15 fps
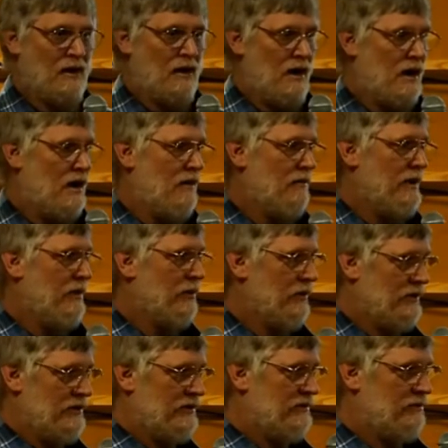Um, people
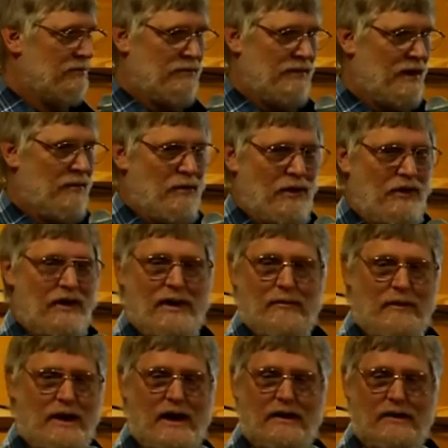just, they burnt up
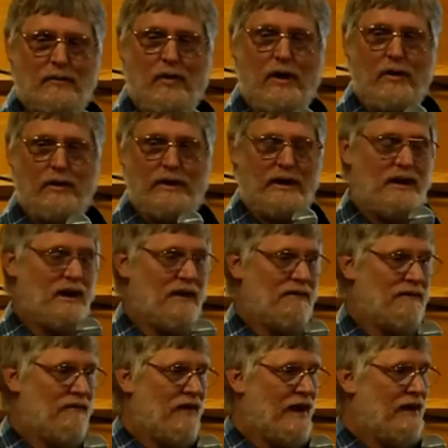of the point where they could even
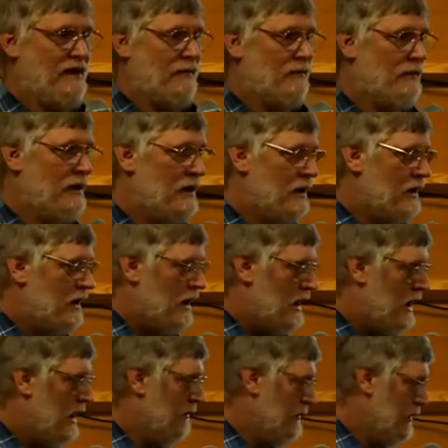find them.
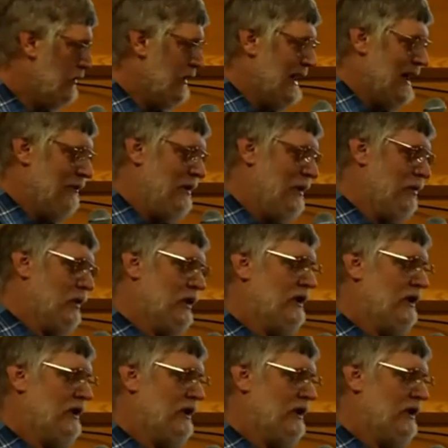Um, there's a lot of people